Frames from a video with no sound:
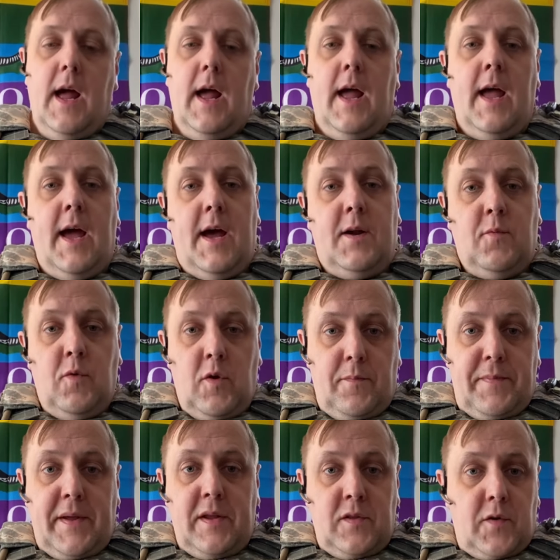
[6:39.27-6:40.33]
and we'll
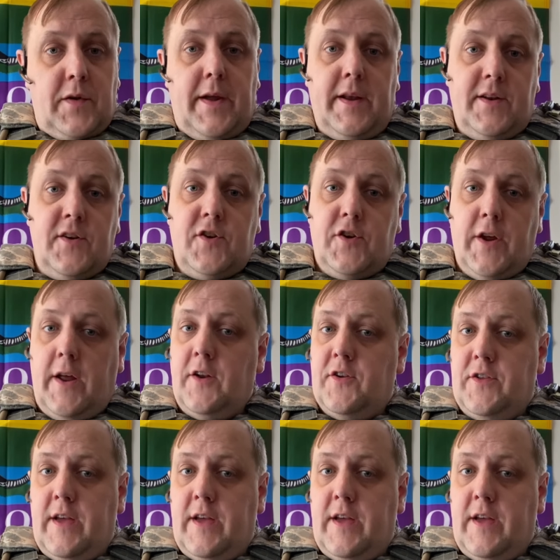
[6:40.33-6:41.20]
be looking to change